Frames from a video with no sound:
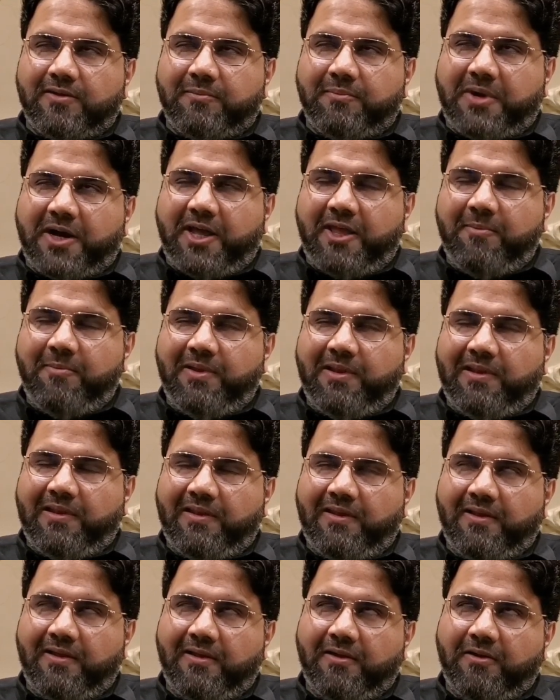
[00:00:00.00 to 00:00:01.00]

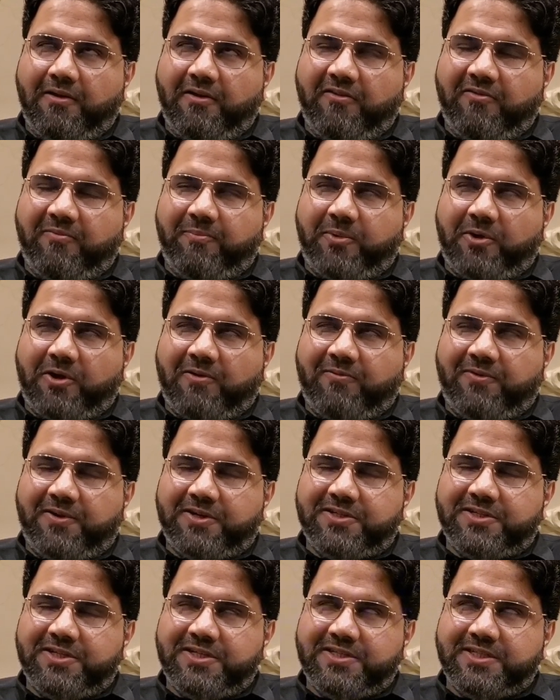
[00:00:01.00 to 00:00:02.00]
Bible of
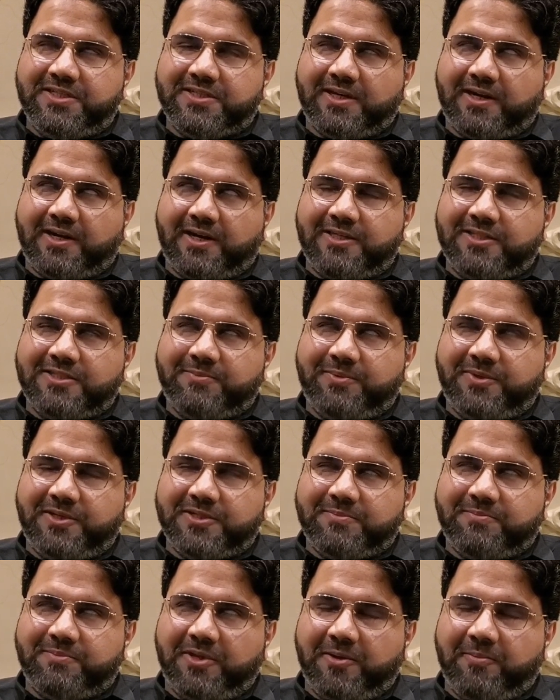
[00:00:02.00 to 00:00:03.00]
Prophet Jesus Christ,
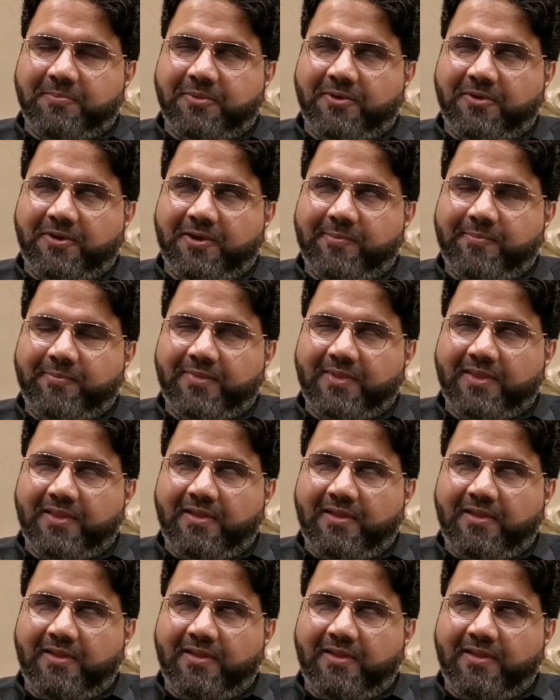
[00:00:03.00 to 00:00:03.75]
peace be upon him.